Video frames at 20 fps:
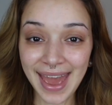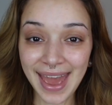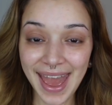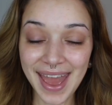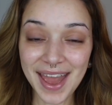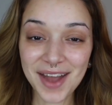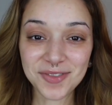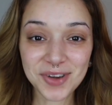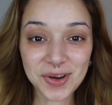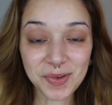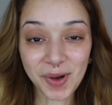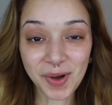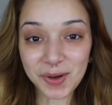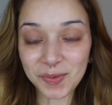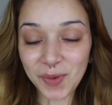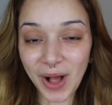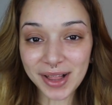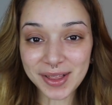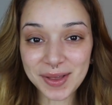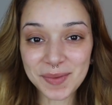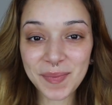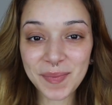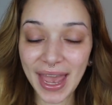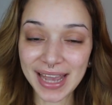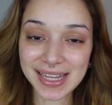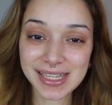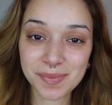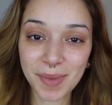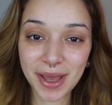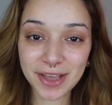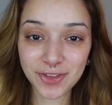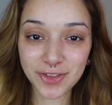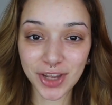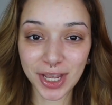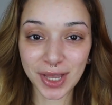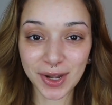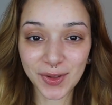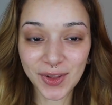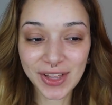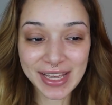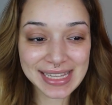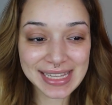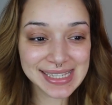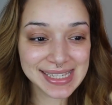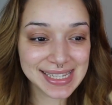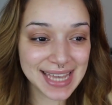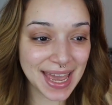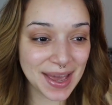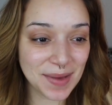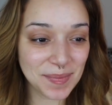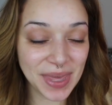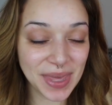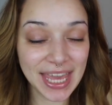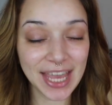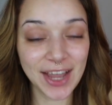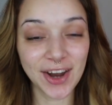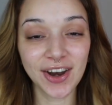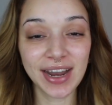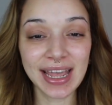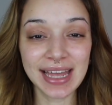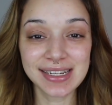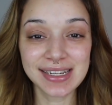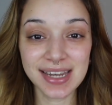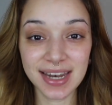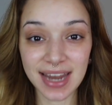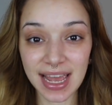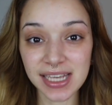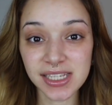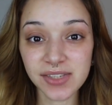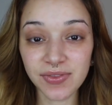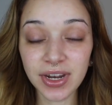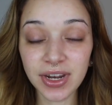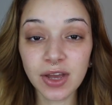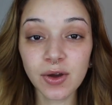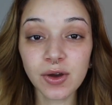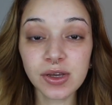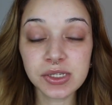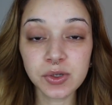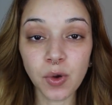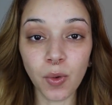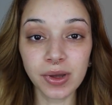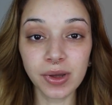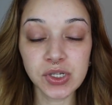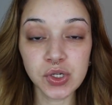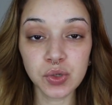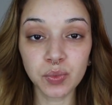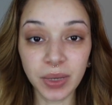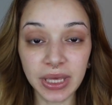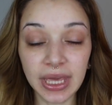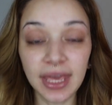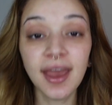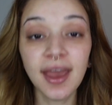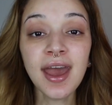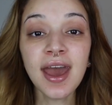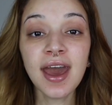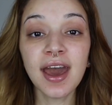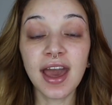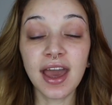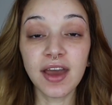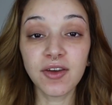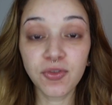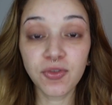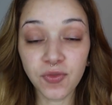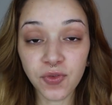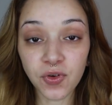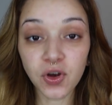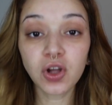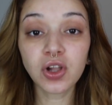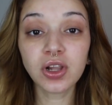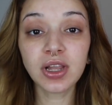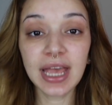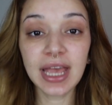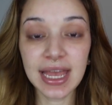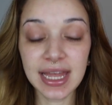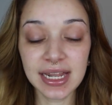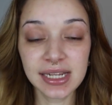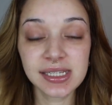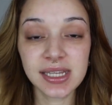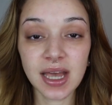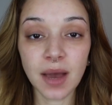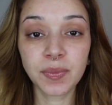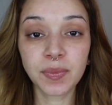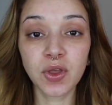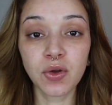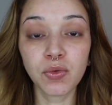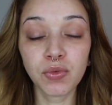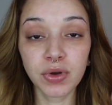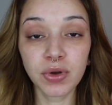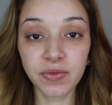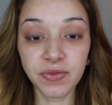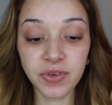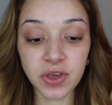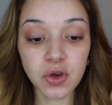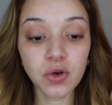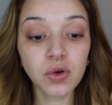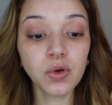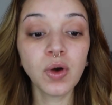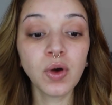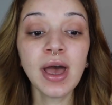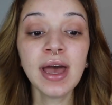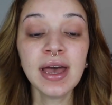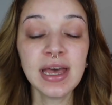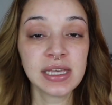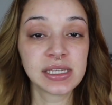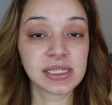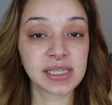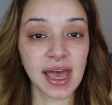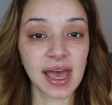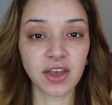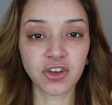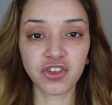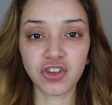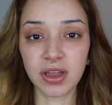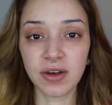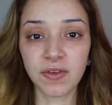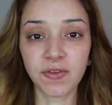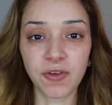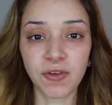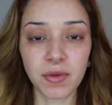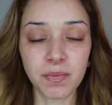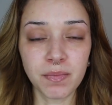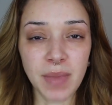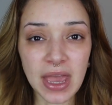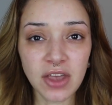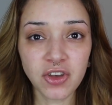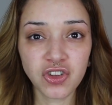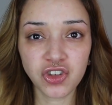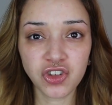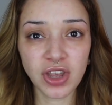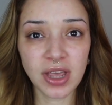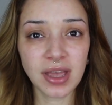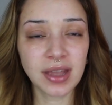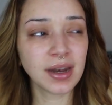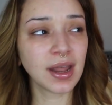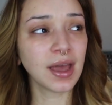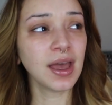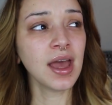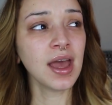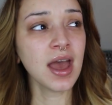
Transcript: Hey everyone, welcome back to my channel. It's Kim here, and today's video is going to be a full in-depth review / information